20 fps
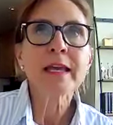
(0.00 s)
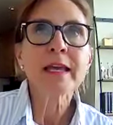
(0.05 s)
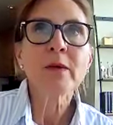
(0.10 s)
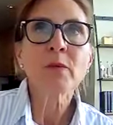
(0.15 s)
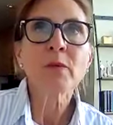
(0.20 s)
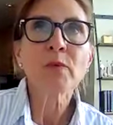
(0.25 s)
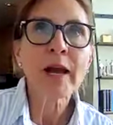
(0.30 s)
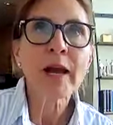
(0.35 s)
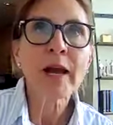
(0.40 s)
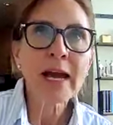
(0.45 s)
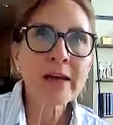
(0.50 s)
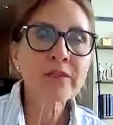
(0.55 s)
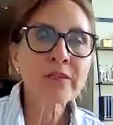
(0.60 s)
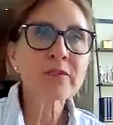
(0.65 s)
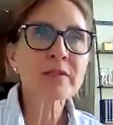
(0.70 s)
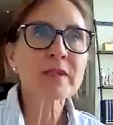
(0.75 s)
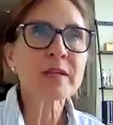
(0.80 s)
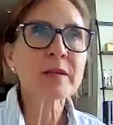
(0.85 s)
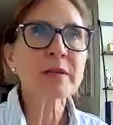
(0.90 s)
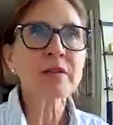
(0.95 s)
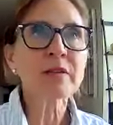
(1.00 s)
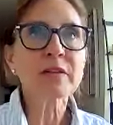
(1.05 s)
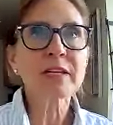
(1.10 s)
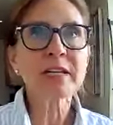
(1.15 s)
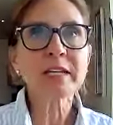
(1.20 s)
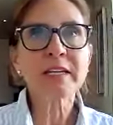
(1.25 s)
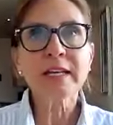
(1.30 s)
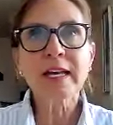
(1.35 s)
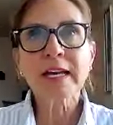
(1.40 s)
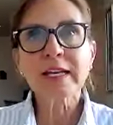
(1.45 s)
rather than
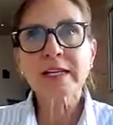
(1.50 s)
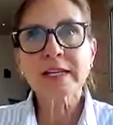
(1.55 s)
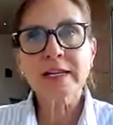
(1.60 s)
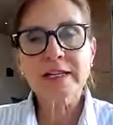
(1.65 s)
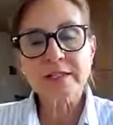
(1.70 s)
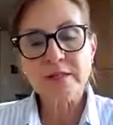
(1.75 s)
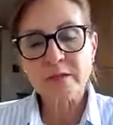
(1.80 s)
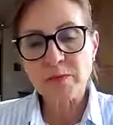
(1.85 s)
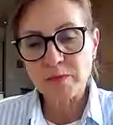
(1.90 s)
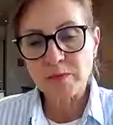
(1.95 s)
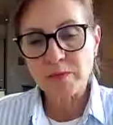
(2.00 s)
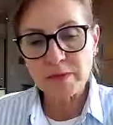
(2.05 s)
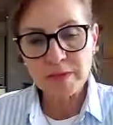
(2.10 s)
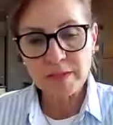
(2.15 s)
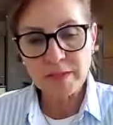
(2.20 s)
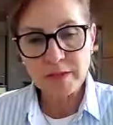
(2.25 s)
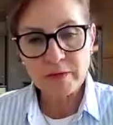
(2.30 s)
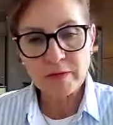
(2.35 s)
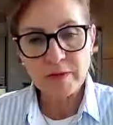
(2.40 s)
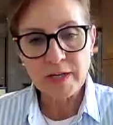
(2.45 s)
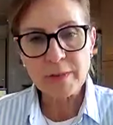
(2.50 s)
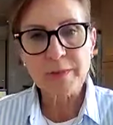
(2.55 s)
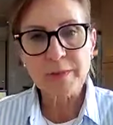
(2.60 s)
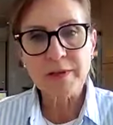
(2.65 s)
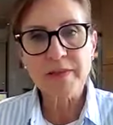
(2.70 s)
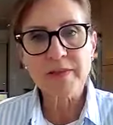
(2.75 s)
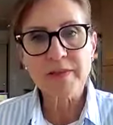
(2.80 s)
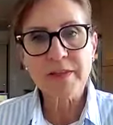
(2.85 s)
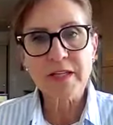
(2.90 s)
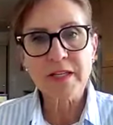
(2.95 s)
looking at it as a really crappy
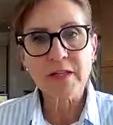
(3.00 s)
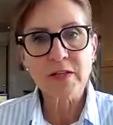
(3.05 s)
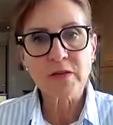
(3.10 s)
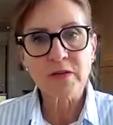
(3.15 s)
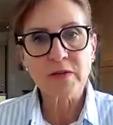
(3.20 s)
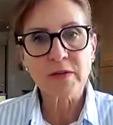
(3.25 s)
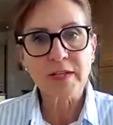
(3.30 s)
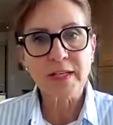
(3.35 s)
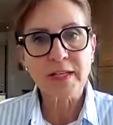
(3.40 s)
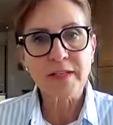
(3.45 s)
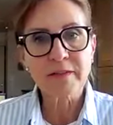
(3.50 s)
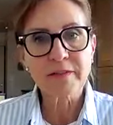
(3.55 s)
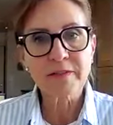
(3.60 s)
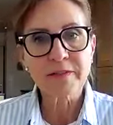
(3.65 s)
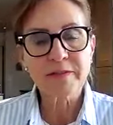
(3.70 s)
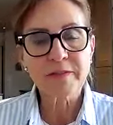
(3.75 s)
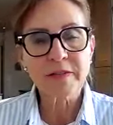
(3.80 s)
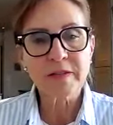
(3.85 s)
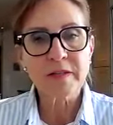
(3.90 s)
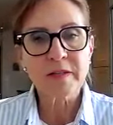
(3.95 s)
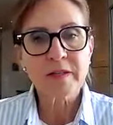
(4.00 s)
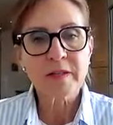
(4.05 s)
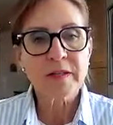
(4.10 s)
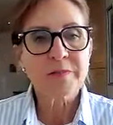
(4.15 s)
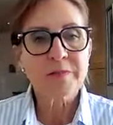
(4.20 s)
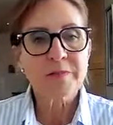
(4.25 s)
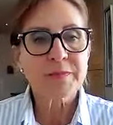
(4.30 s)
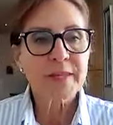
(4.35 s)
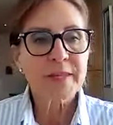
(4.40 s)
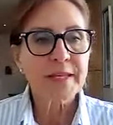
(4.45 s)
thing in your life,
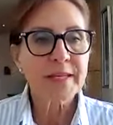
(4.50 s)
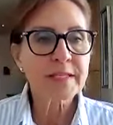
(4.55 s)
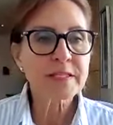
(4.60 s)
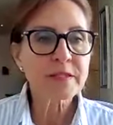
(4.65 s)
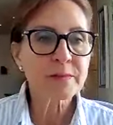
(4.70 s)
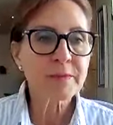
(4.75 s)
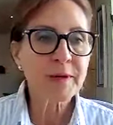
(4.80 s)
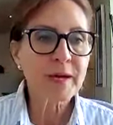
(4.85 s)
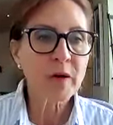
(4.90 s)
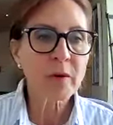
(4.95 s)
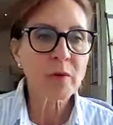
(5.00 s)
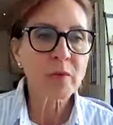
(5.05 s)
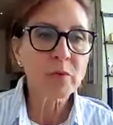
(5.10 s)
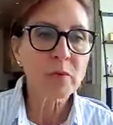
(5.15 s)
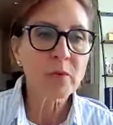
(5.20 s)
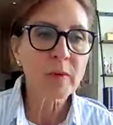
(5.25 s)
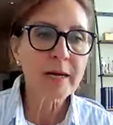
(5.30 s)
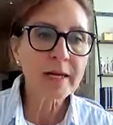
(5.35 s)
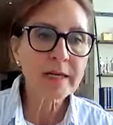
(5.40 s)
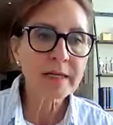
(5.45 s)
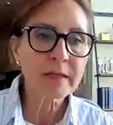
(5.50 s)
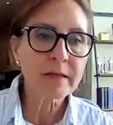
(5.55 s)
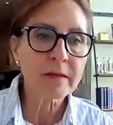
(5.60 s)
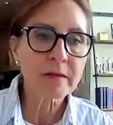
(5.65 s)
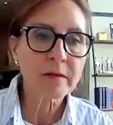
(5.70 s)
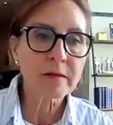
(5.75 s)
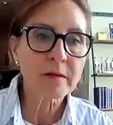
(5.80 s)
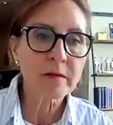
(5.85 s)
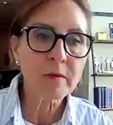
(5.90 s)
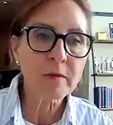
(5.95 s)
it's about what
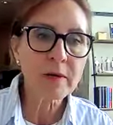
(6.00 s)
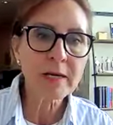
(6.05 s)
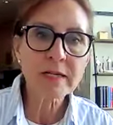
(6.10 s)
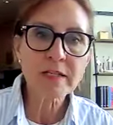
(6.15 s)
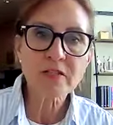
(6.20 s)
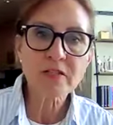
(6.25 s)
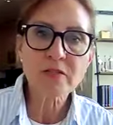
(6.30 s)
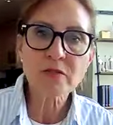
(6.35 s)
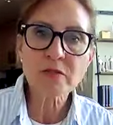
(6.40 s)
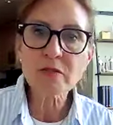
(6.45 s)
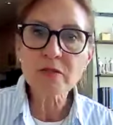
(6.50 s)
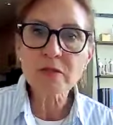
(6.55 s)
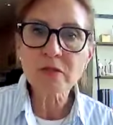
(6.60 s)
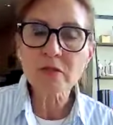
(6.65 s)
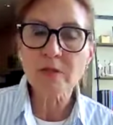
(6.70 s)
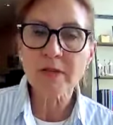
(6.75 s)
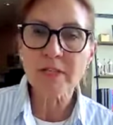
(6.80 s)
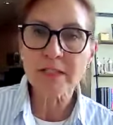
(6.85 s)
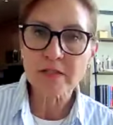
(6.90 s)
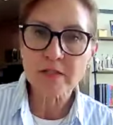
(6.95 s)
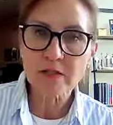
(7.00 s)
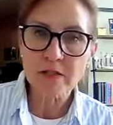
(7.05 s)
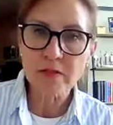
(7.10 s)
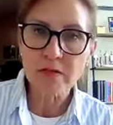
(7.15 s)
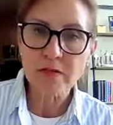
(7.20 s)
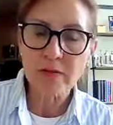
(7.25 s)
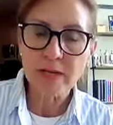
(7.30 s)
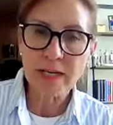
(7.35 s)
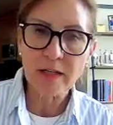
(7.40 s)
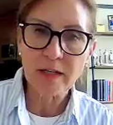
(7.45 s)
what do you get to
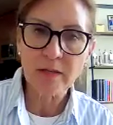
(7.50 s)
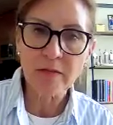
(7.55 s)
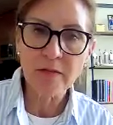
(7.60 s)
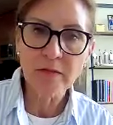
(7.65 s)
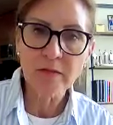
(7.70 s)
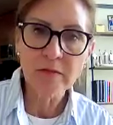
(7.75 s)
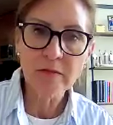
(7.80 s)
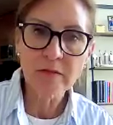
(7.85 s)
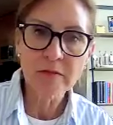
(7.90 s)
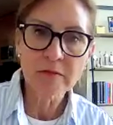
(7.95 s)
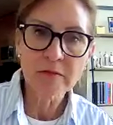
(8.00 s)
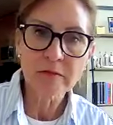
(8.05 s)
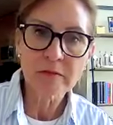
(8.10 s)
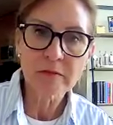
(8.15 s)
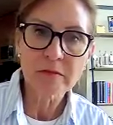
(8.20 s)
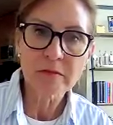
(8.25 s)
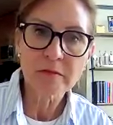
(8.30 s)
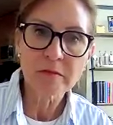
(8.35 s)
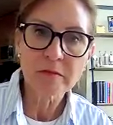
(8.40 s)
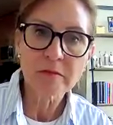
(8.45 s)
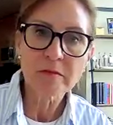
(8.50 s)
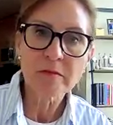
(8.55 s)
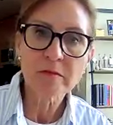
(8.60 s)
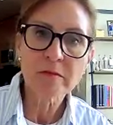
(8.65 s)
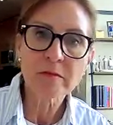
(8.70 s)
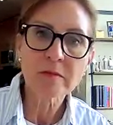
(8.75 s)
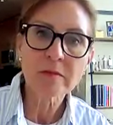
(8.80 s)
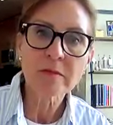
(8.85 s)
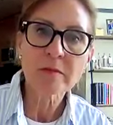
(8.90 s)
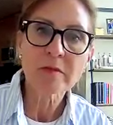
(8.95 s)
do now
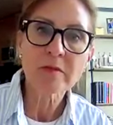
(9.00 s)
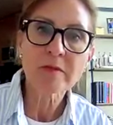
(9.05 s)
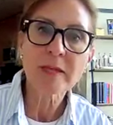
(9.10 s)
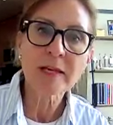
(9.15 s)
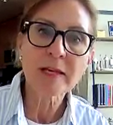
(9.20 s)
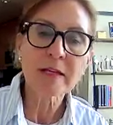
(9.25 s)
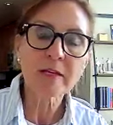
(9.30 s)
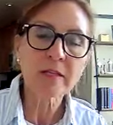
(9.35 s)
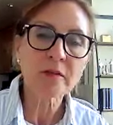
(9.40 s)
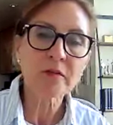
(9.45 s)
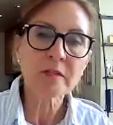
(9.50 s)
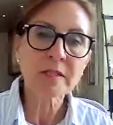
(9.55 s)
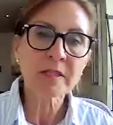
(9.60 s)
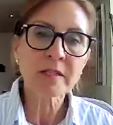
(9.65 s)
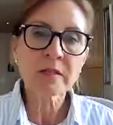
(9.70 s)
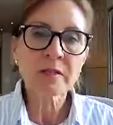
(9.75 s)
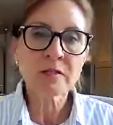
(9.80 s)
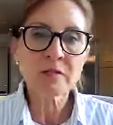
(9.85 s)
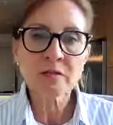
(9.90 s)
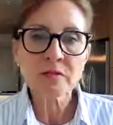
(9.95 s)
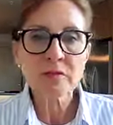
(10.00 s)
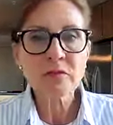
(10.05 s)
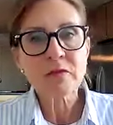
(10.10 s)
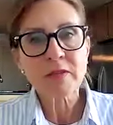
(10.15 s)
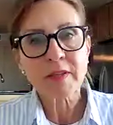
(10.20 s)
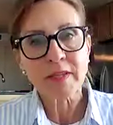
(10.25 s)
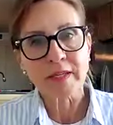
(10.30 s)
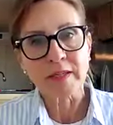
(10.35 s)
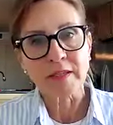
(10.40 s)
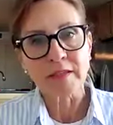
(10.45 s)
that you didn't do
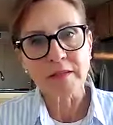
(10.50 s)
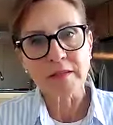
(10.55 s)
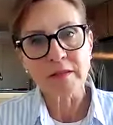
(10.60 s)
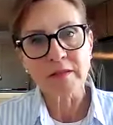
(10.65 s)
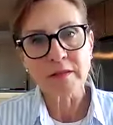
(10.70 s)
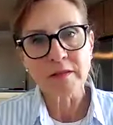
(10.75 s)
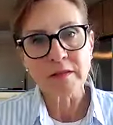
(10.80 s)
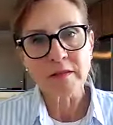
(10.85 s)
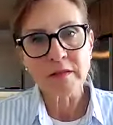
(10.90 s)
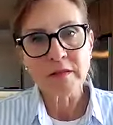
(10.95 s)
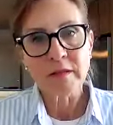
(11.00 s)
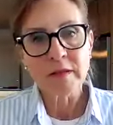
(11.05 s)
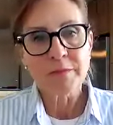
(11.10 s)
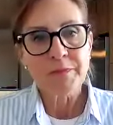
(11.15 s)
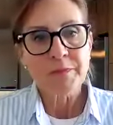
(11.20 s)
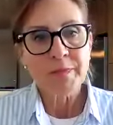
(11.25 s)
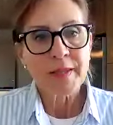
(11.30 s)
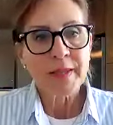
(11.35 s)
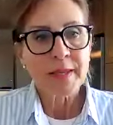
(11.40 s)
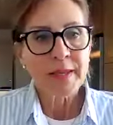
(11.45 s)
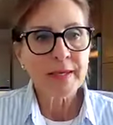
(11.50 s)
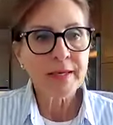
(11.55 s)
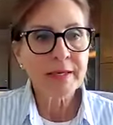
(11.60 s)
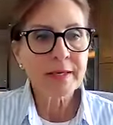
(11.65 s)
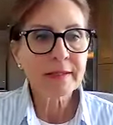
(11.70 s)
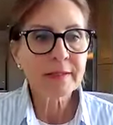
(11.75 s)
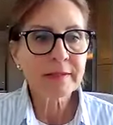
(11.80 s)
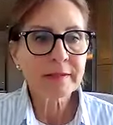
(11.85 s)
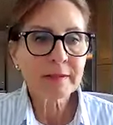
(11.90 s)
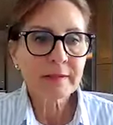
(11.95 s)
then?
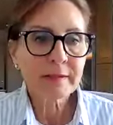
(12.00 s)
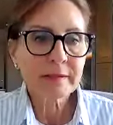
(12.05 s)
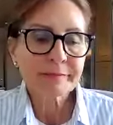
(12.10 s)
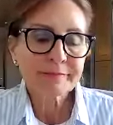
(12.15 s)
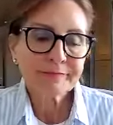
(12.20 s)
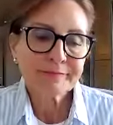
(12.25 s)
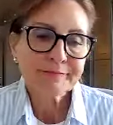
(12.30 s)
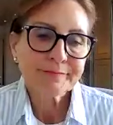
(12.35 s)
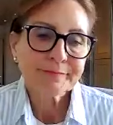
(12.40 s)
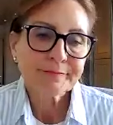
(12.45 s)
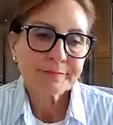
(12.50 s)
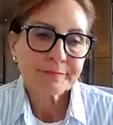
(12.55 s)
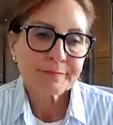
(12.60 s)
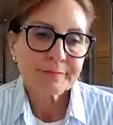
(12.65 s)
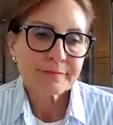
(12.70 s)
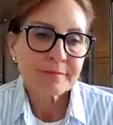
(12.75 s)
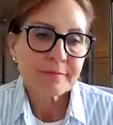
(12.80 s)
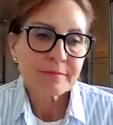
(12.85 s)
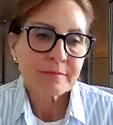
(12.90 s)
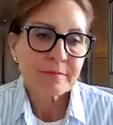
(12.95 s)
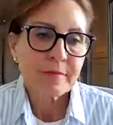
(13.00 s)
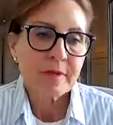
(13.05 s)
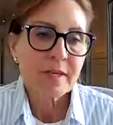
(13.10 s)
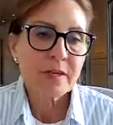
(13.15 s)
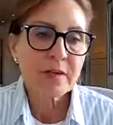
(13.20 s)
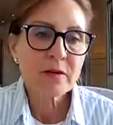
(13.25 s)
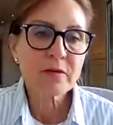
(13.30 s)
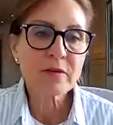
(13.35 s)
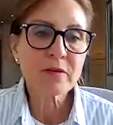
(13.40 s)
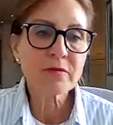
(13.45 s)
And
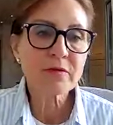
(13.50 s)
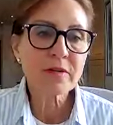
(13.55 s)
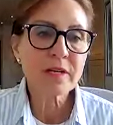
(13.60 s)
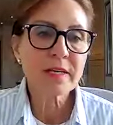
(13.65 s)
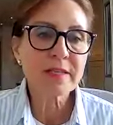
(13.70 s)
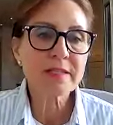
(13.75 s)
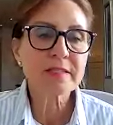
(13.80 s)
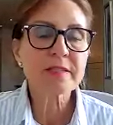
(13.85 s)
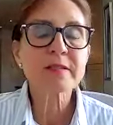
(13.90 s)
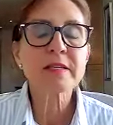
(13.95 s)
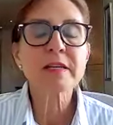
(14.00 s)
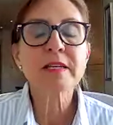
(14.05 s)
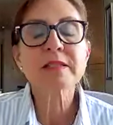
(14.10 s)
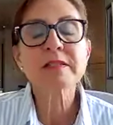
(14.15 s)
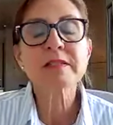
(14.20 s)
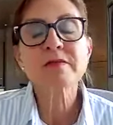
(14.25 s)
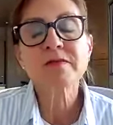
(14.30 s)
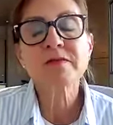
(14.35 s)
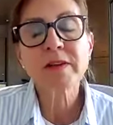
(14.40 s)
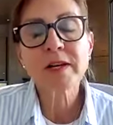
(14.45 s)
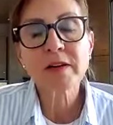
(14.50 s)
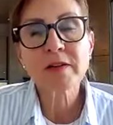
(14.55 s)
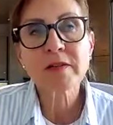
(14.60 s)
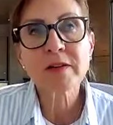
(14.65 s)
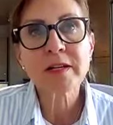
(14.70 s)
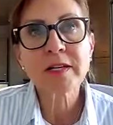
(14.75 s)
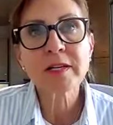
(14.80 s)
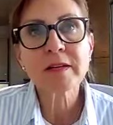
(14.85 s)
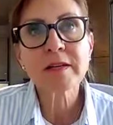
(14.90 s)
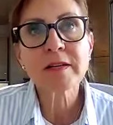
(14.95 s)
you know, there it's it's
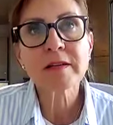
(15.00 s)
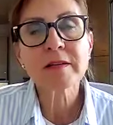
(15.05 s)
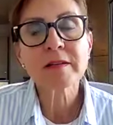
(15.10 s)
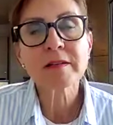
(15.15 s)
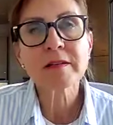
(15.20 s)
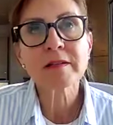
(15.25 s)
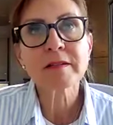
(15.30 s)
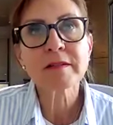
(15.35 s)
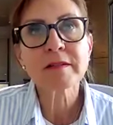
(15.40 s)
very